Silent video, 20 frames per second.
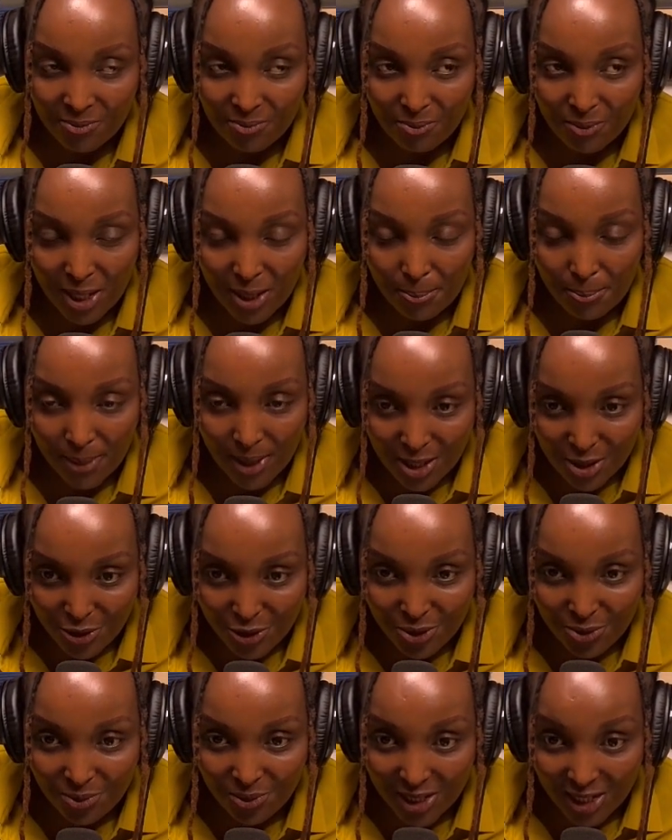My
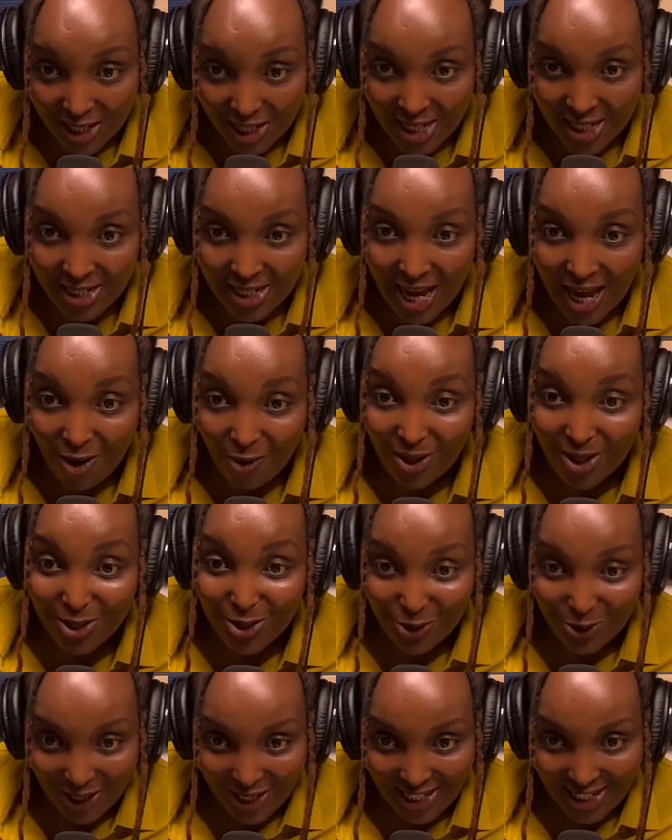bedroom neared our
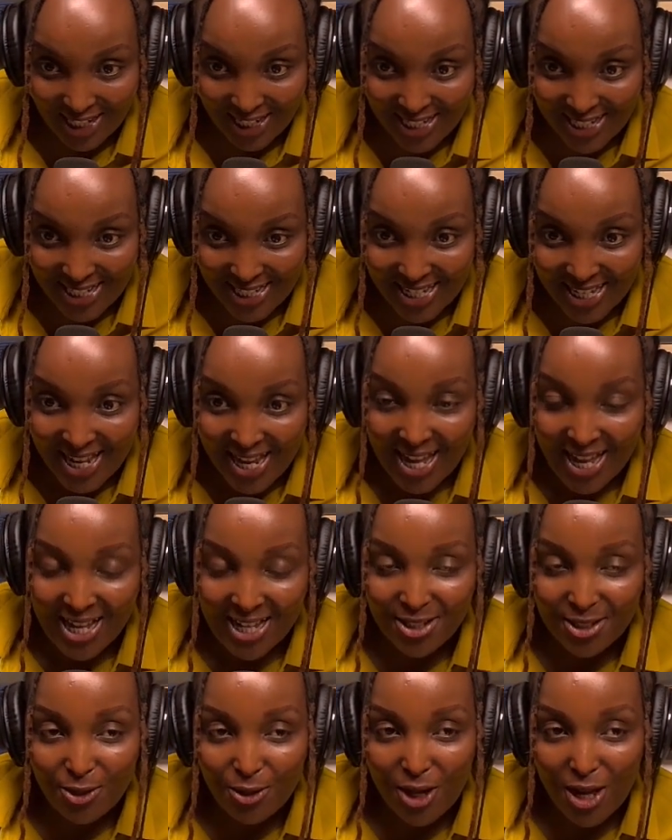toilet,
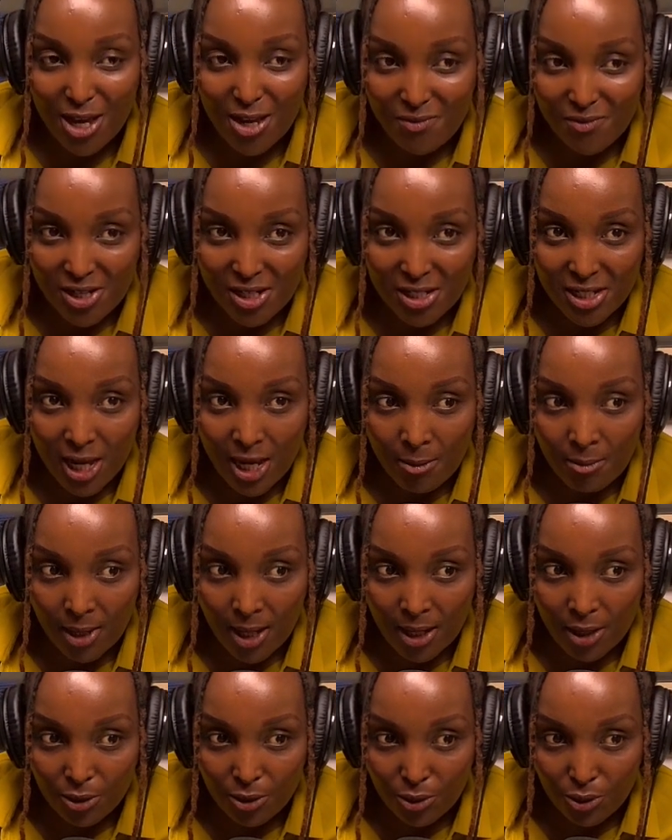and so every time
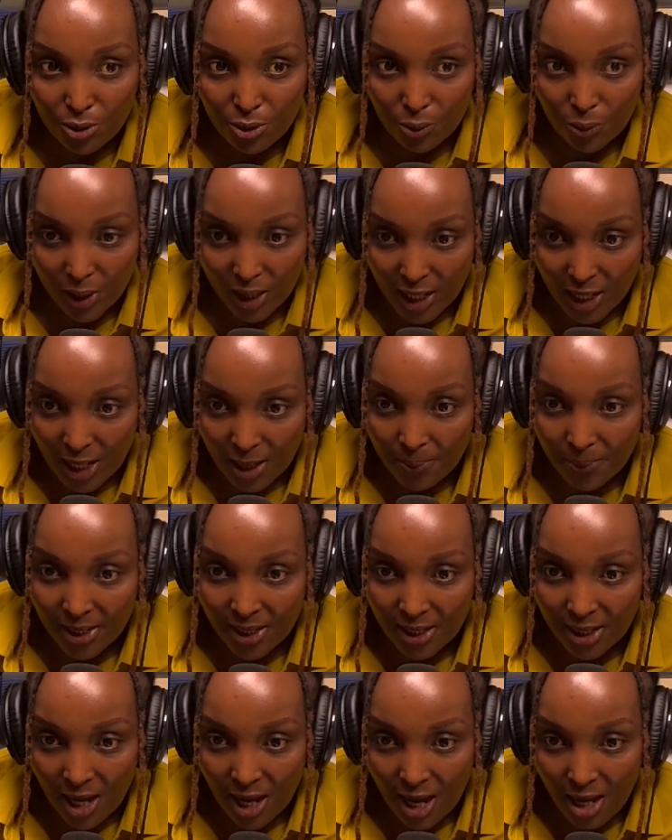I used to wake up
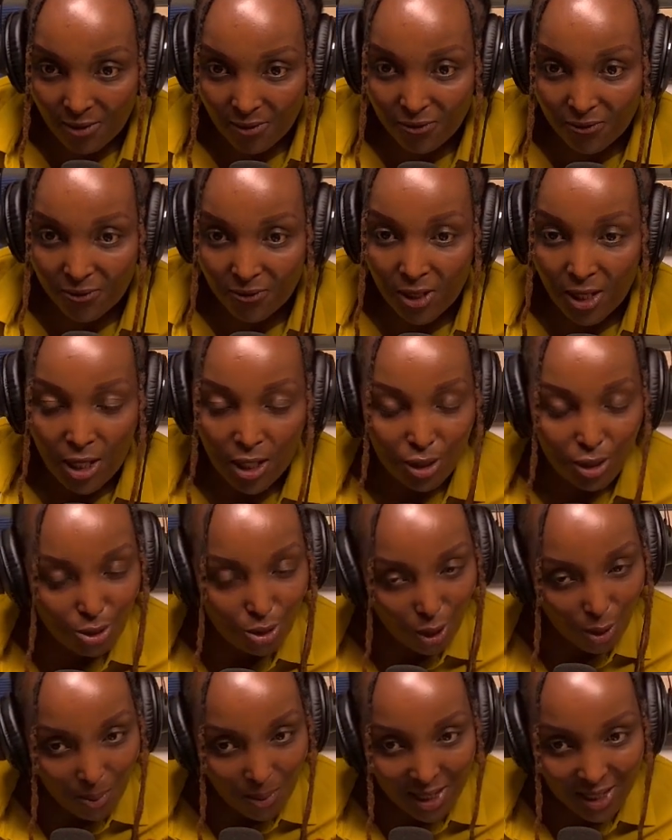and have
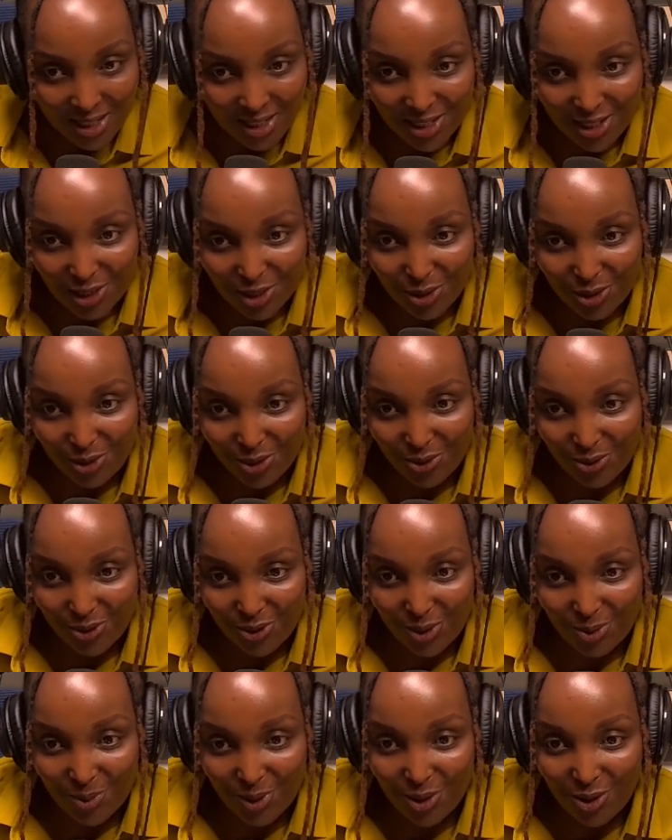stomach
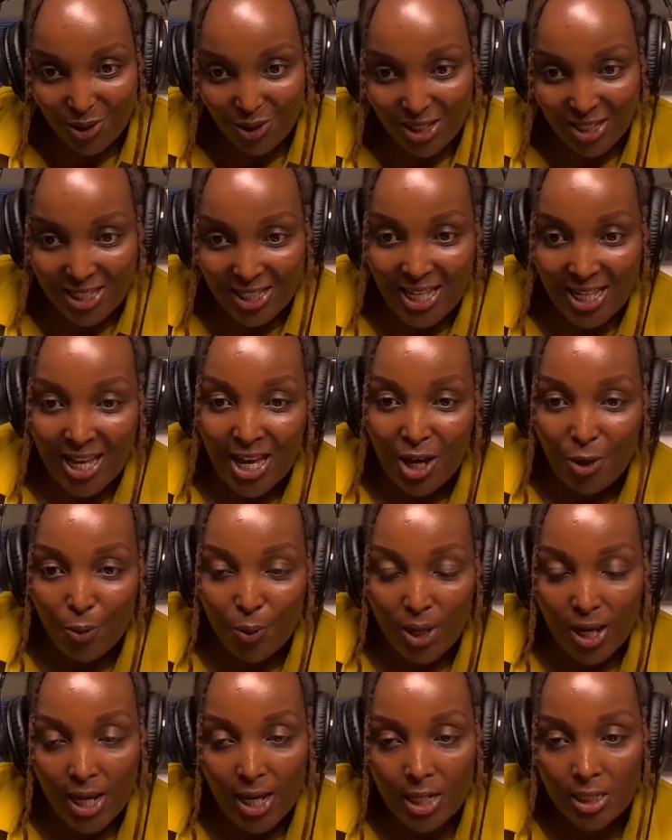issues, because
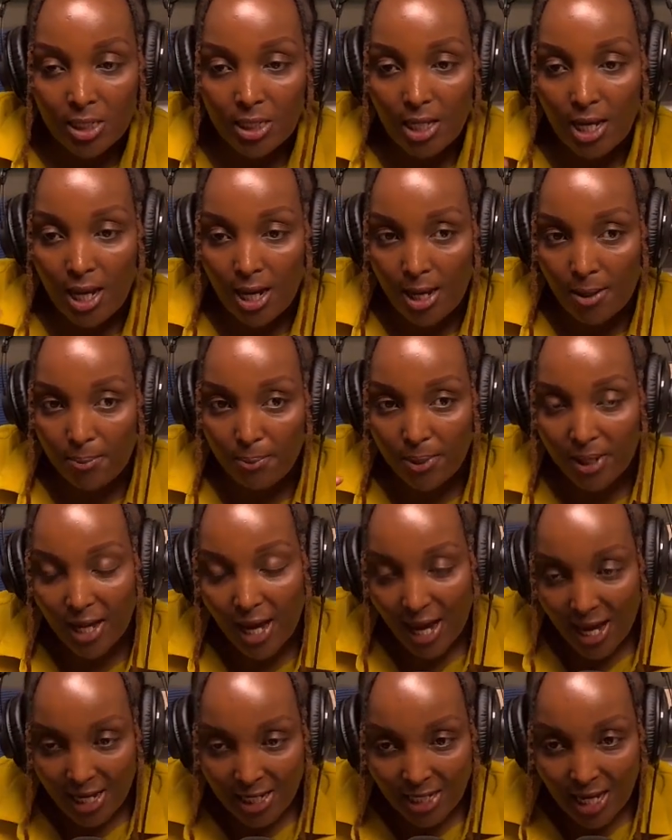we had
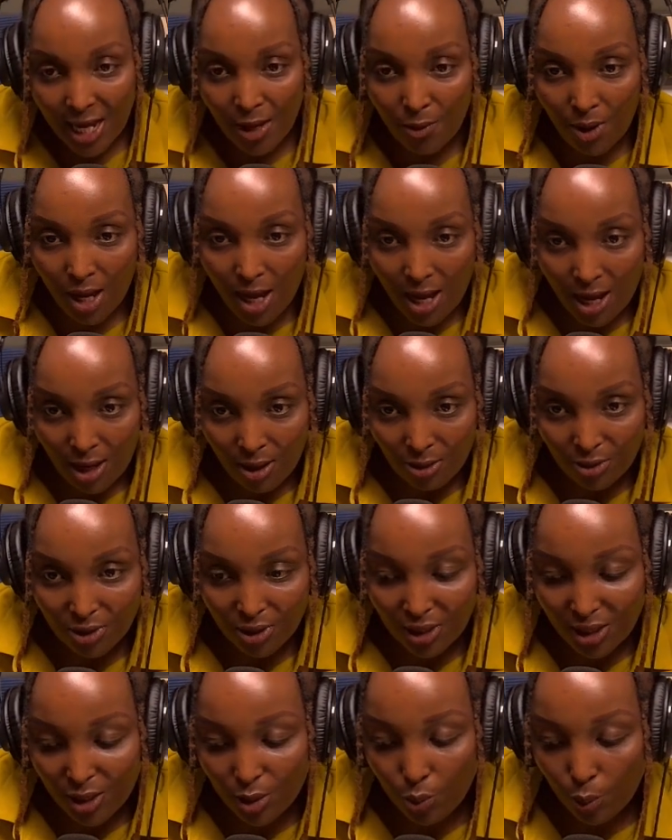behind our house
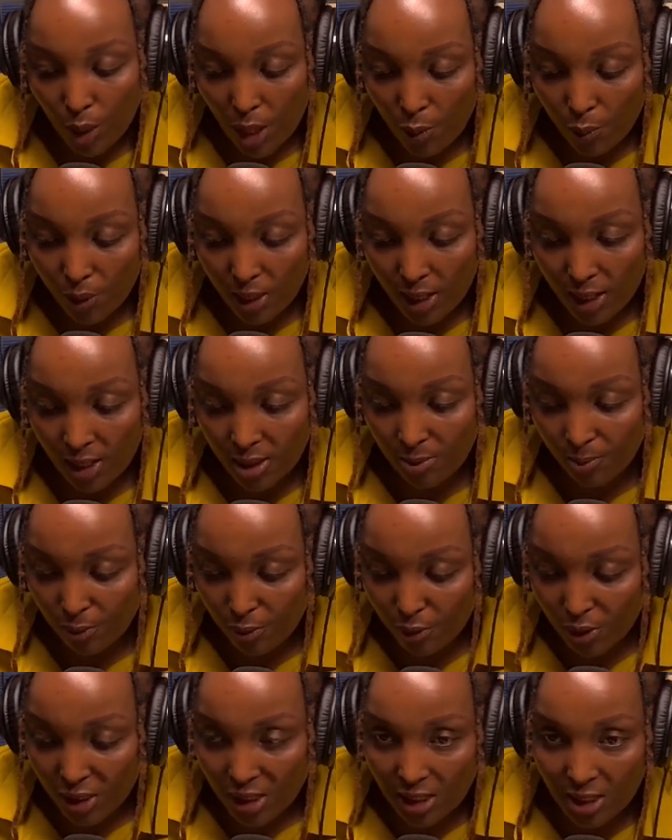is where we had
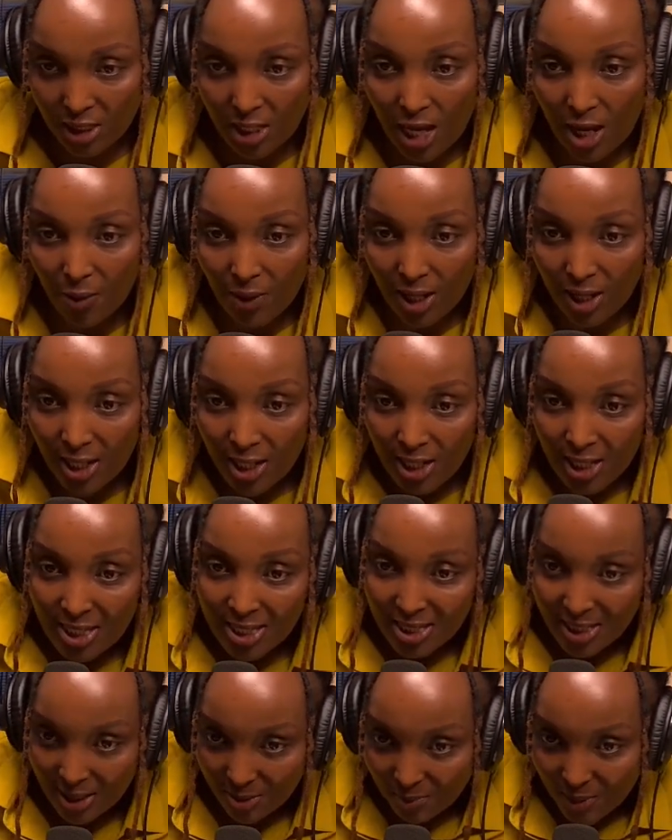put in our
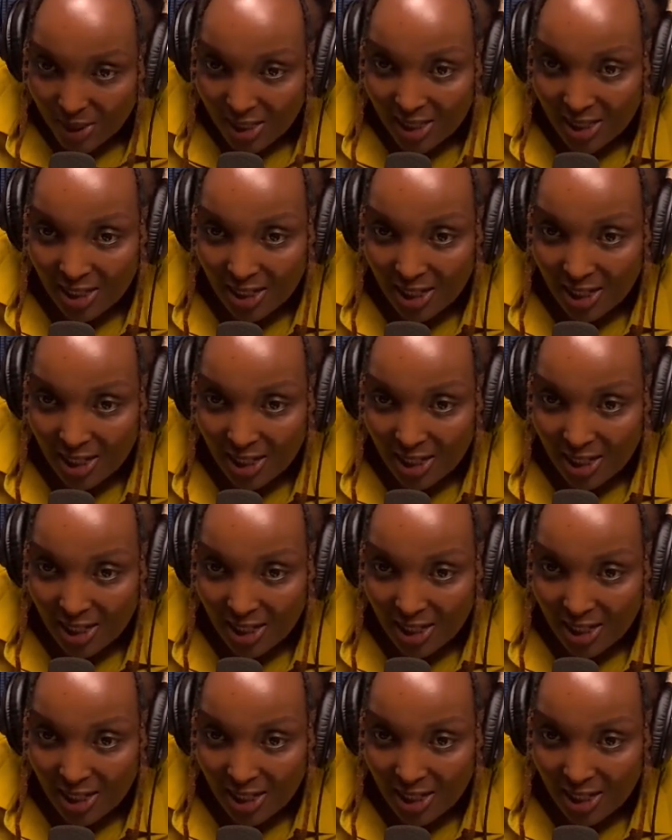septic